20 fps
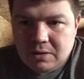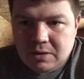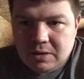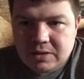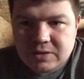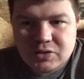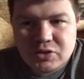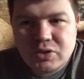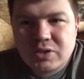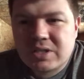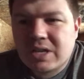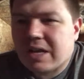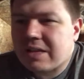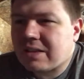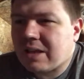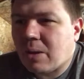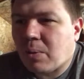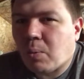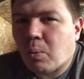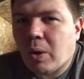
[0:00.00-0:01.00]
It's just got
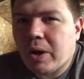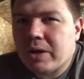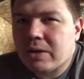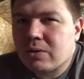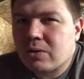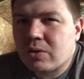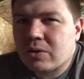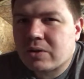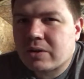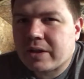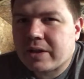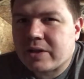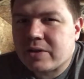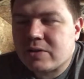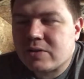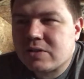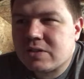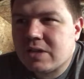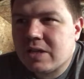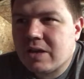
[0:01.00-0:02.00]
that white look like
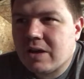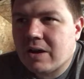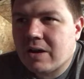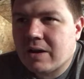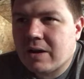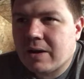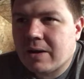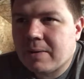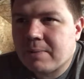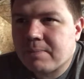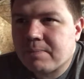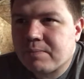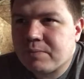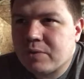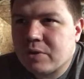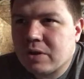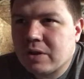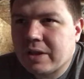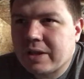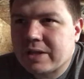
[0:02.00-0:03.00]
you'd see on a
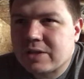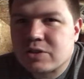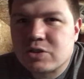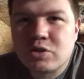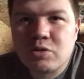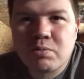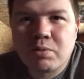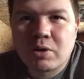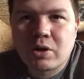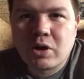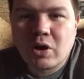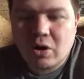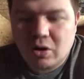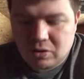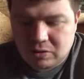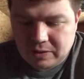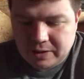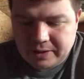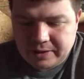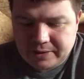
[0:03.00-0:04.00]

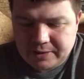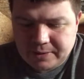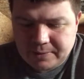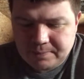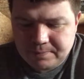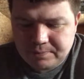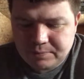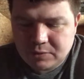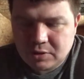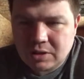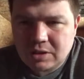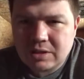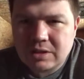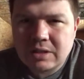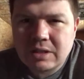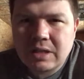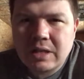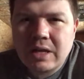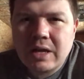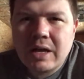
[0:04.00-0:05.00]
supercar, like a
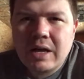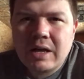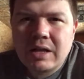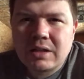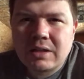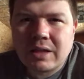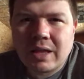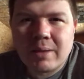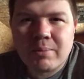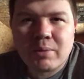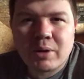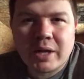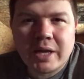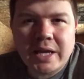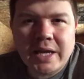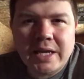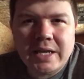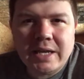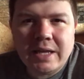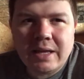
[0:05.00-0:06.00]

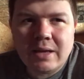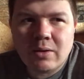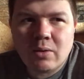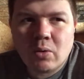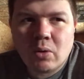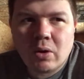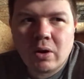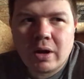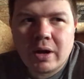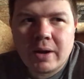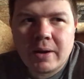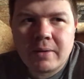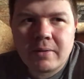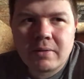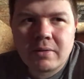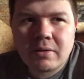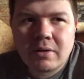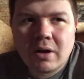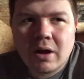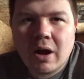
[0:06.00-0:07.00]
Lamborghini or
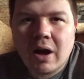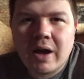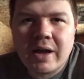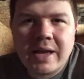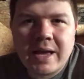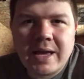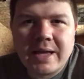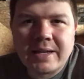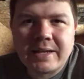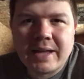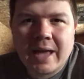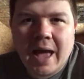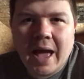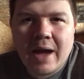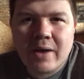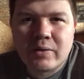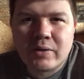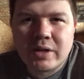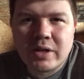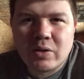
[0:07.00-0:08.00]
a high-end
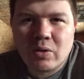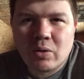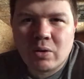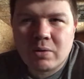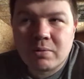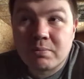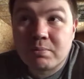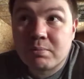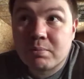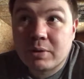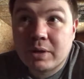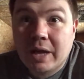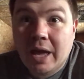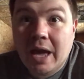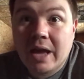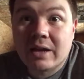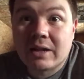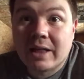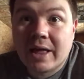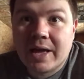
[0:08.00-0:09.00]
Audi or
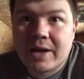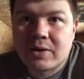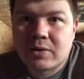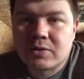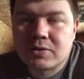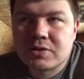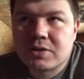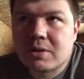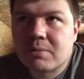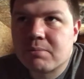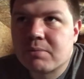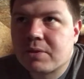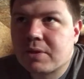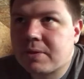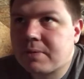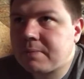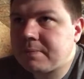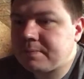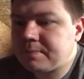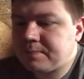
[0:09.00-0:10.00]
Cadillac or
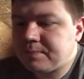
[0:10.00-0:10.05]
something.